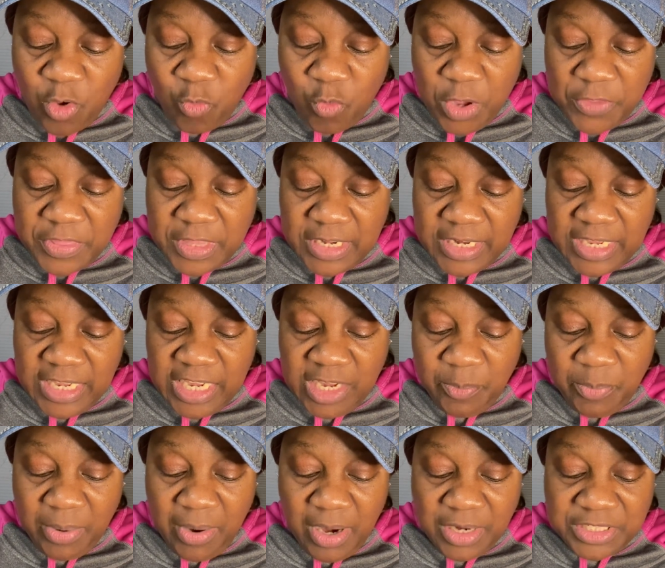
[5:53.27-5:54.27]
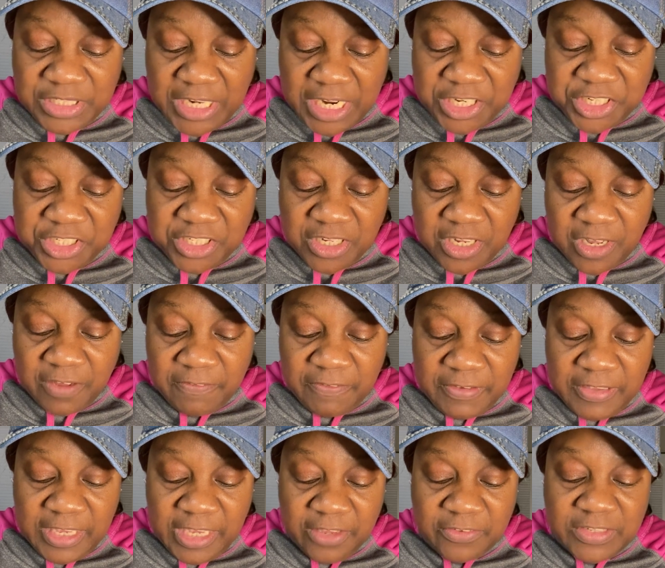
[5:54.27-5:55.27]
with an impartation
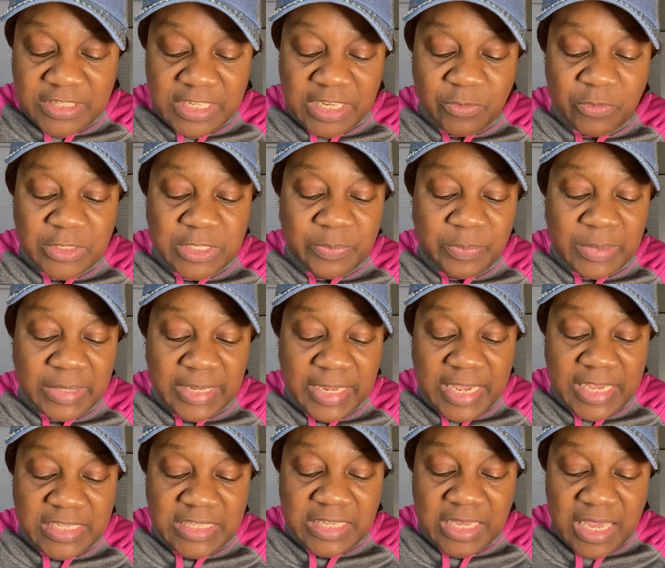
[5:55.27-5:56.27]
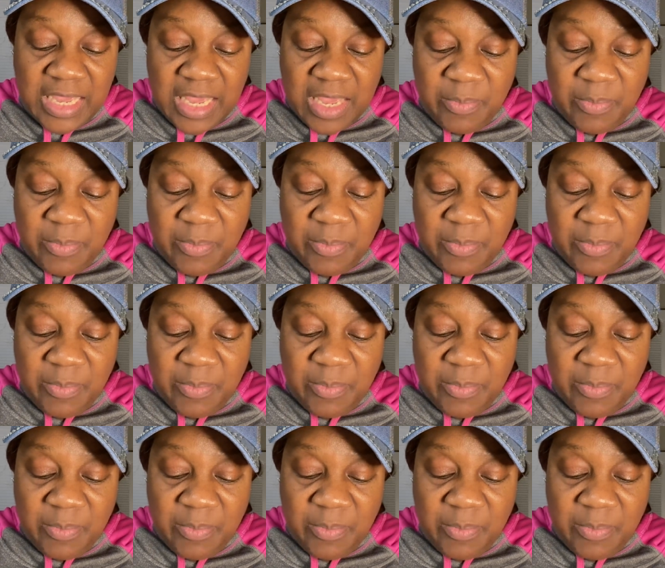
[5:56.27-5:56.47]
of gifts that was placed